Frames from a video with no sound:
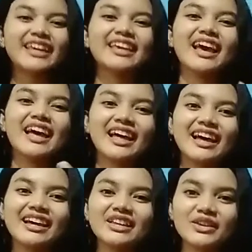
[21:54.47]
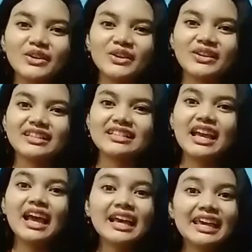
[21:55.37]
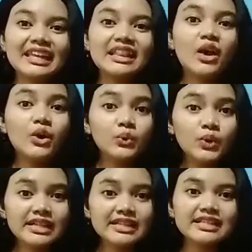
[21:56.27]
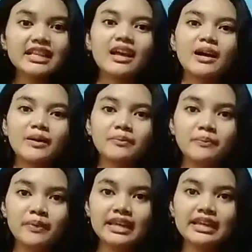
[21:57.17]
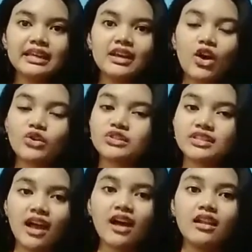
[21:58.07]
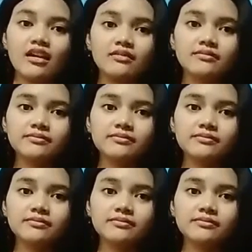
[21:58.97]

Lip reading: Yeah, good. It was a pity on Sahala.